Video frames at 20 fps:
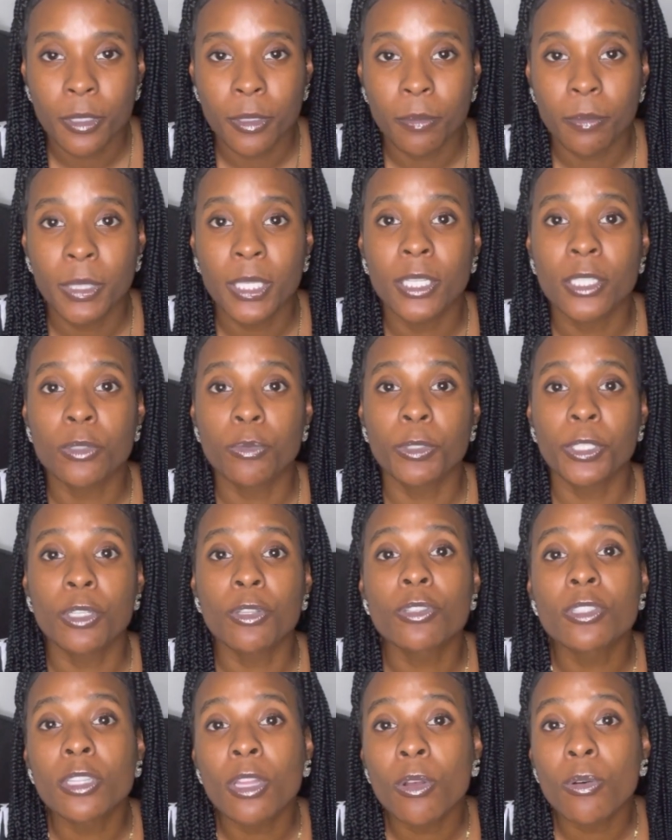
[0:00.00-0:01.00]
Because when you
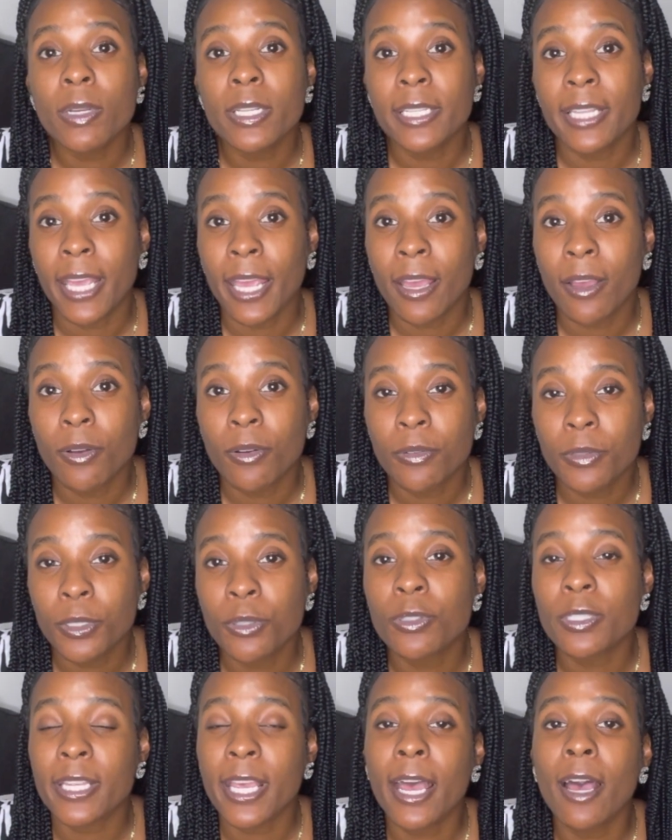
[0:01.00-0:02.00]
slow it down, you
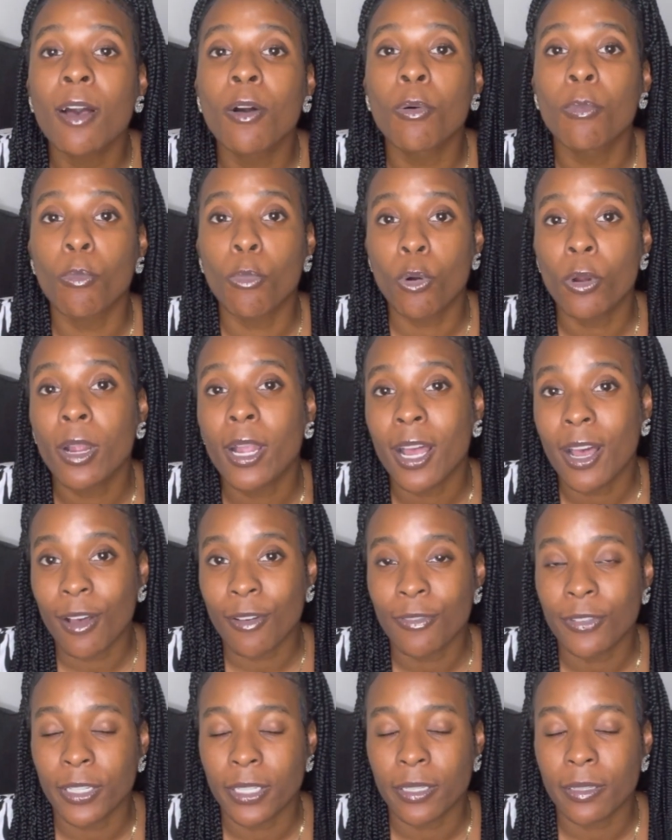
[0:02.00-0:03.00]
sound more
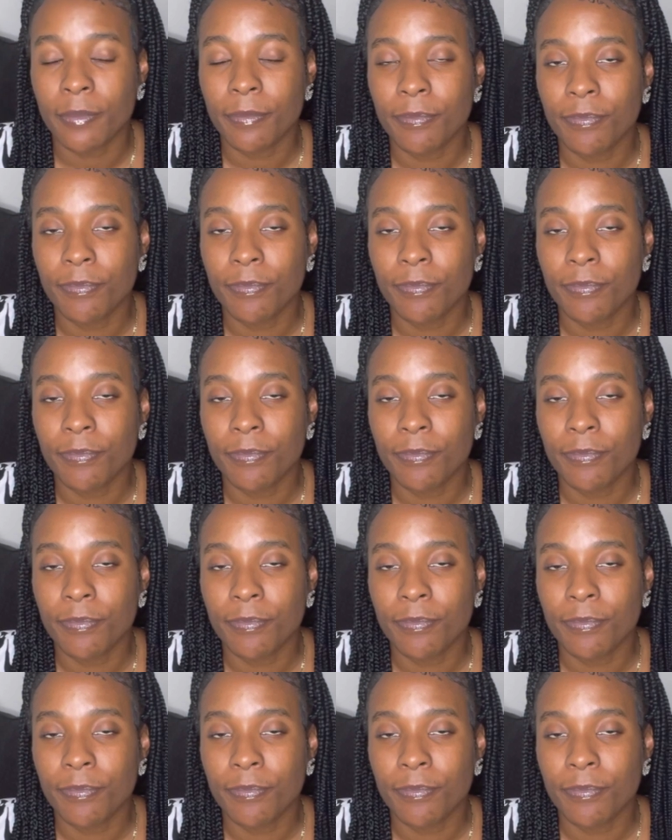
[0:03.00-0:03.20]
confident